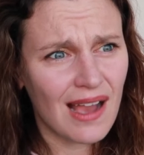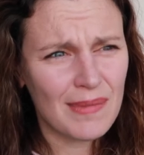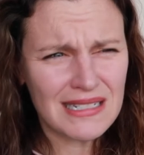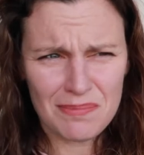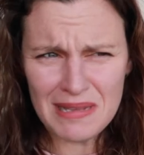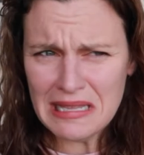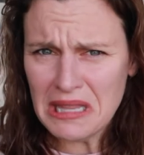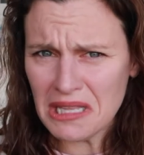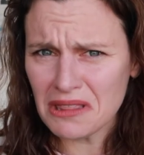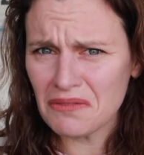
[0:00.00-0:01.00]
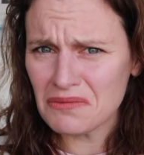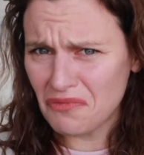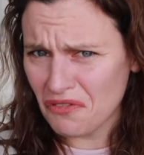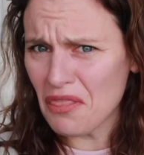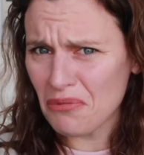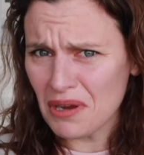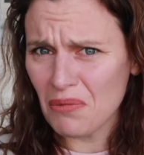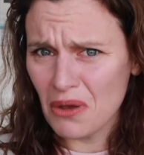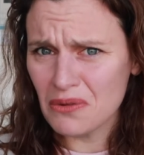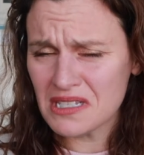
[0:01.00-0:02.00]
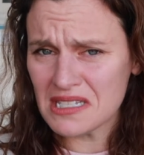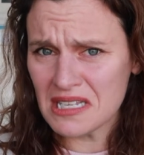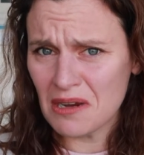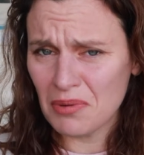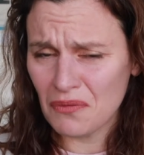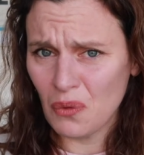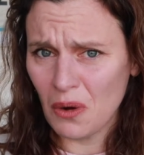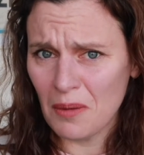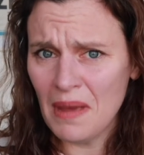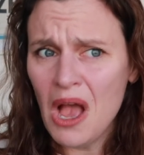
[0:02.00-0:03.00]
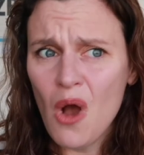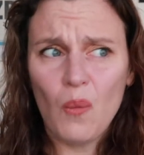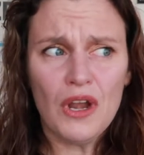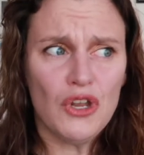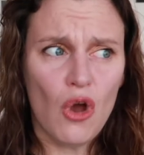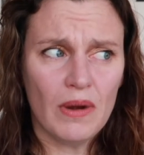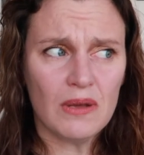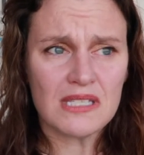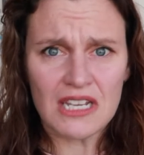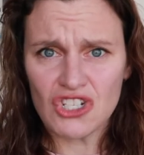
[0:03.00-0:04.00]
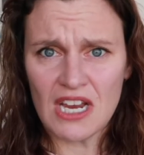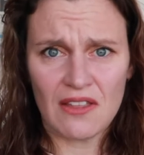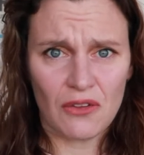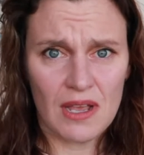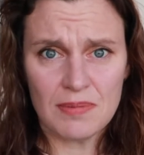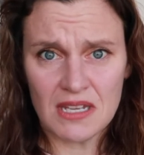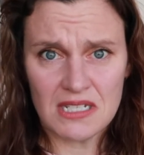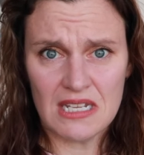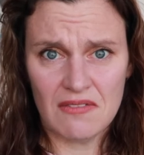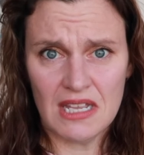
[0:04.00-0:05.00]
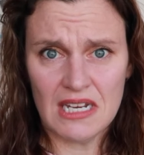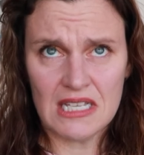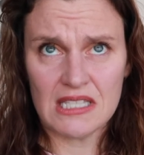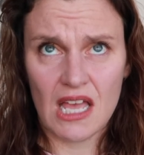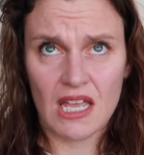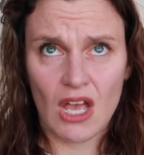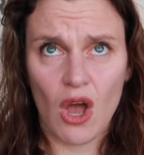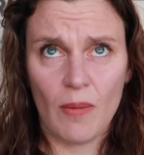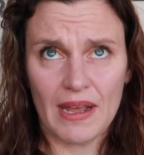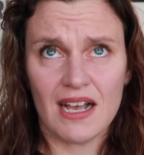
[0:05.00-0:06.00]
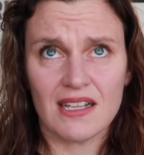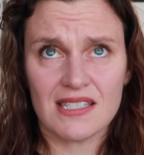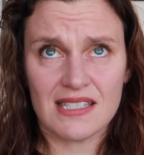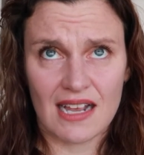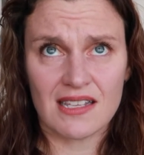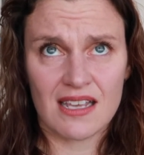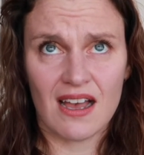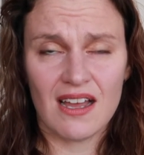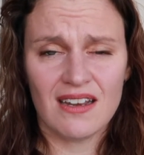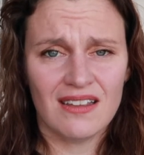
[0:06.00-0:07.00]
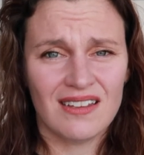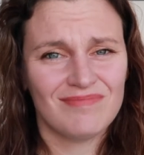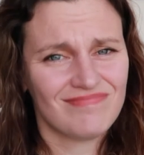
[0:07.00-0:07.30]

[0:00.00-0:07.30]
I mean, to be in like the front three rows to see him perform when nobody was like shaking their hips on TV and he's like, oh my God, sex god.